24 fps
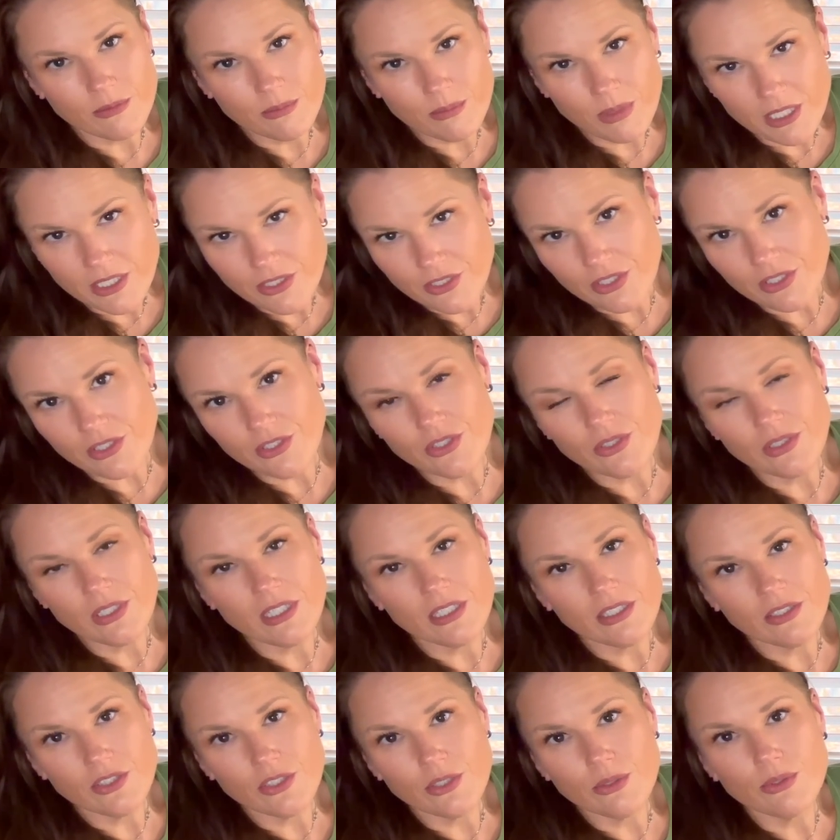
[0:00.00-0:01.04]
Pisces, you need
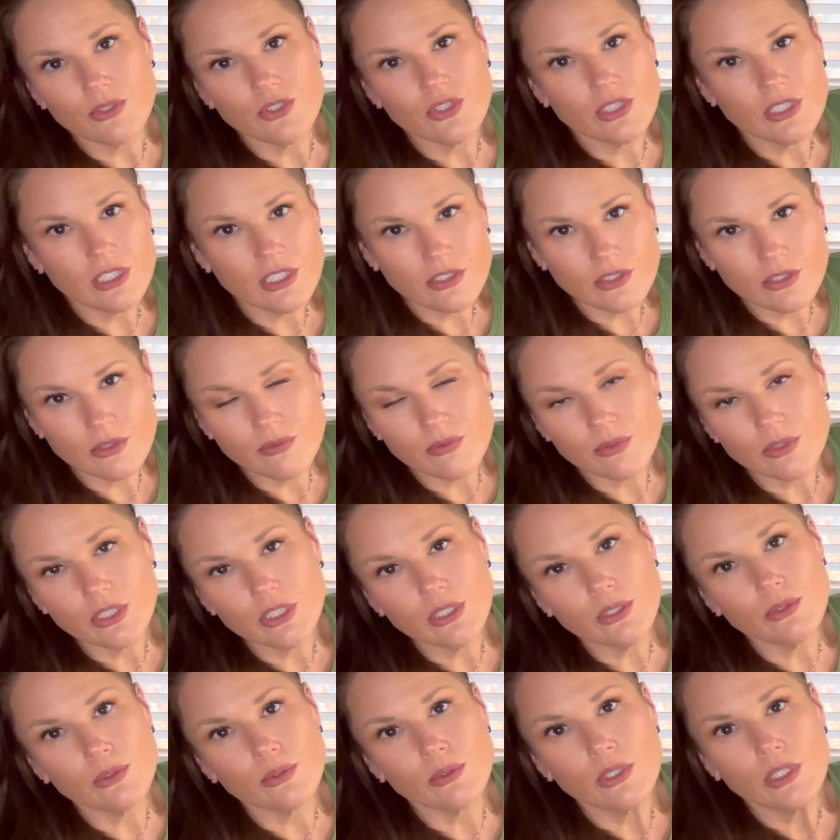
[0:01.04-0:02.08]
to do what you need to do for
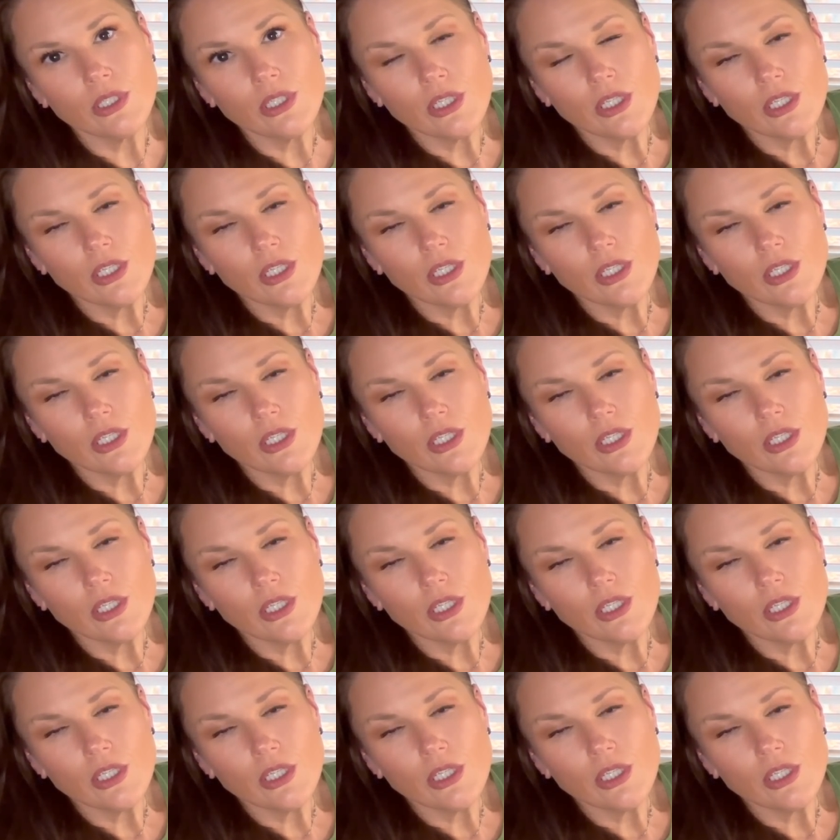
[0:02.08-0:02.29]
you.